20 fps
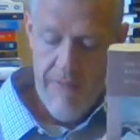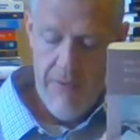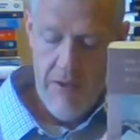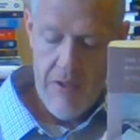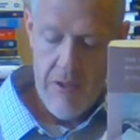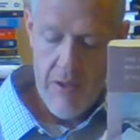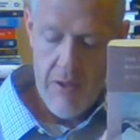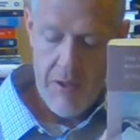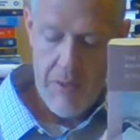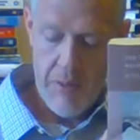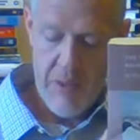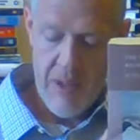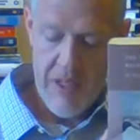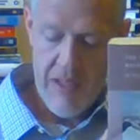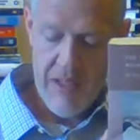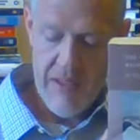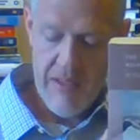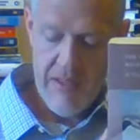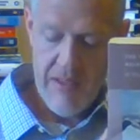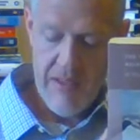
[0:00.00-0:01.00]
Footnote
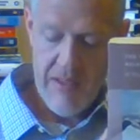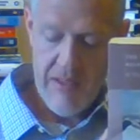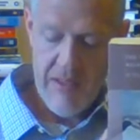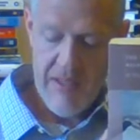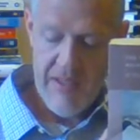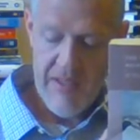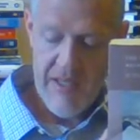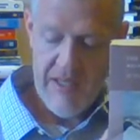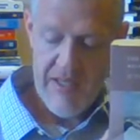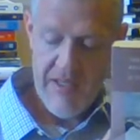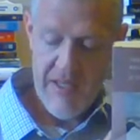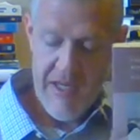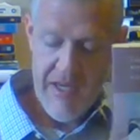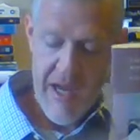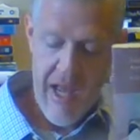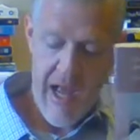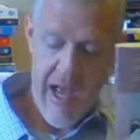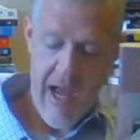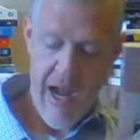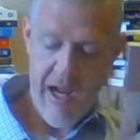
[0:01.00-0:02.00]
three
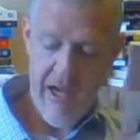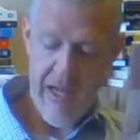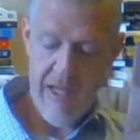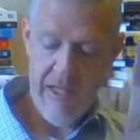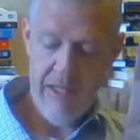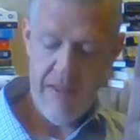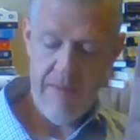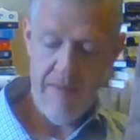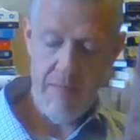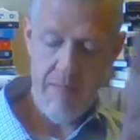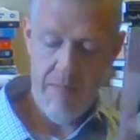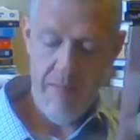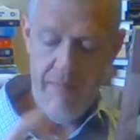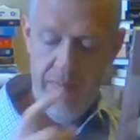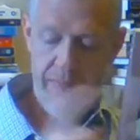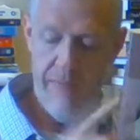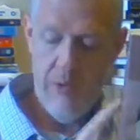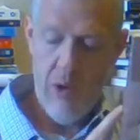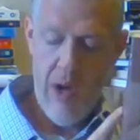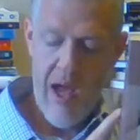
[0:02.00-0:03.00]
sixty-nine is
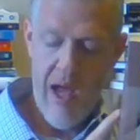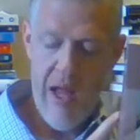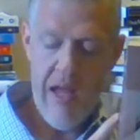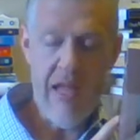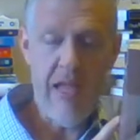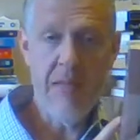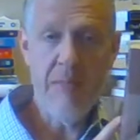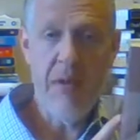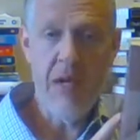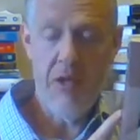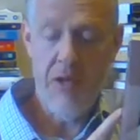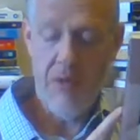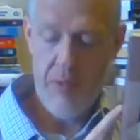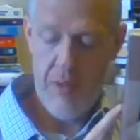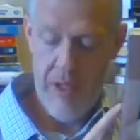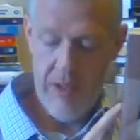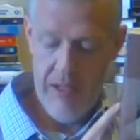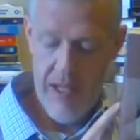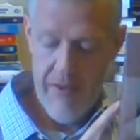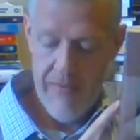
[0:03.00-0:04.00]
Varieties, page
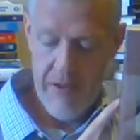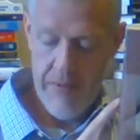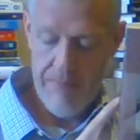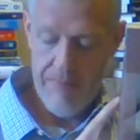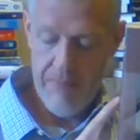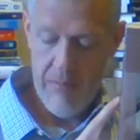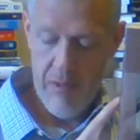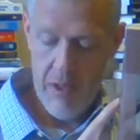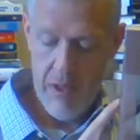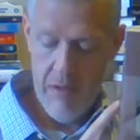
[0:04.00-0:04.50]
three eleven.